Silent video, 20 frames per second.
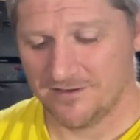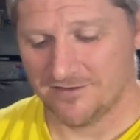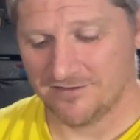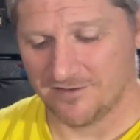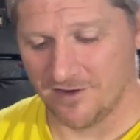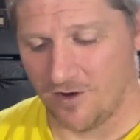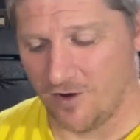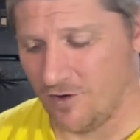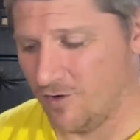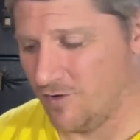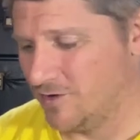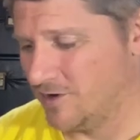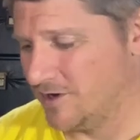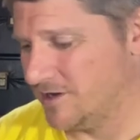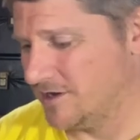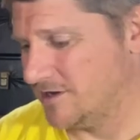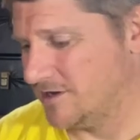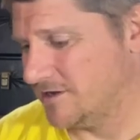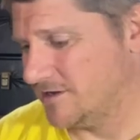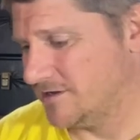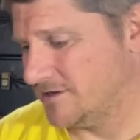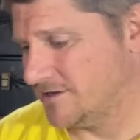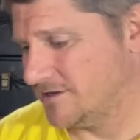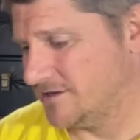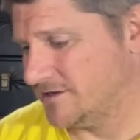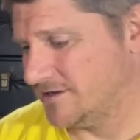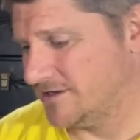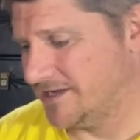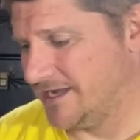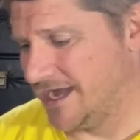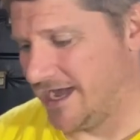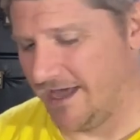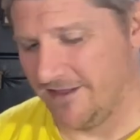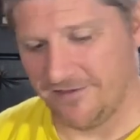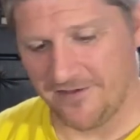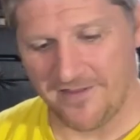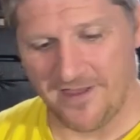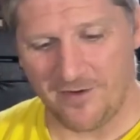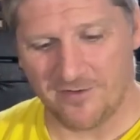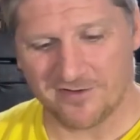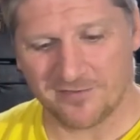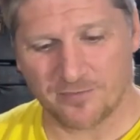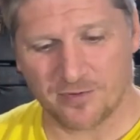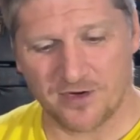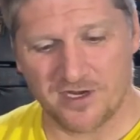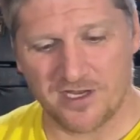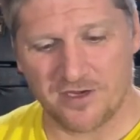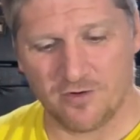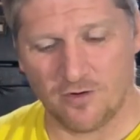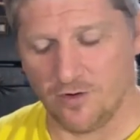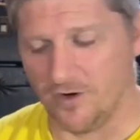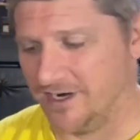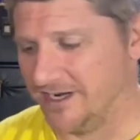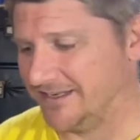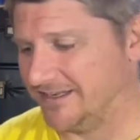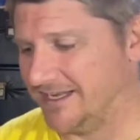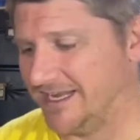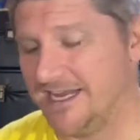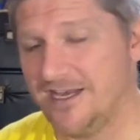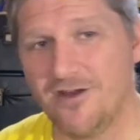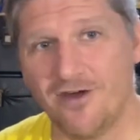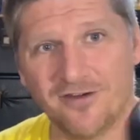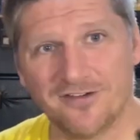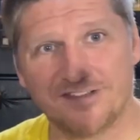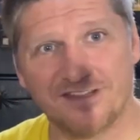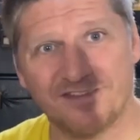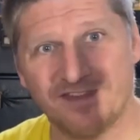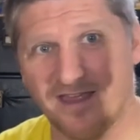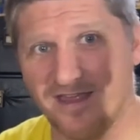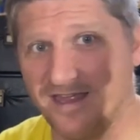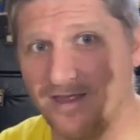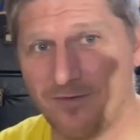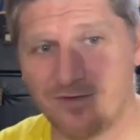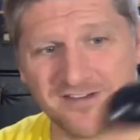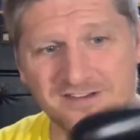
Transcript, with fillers: So yeah, I thought that was pretty cool. And he knows that the, he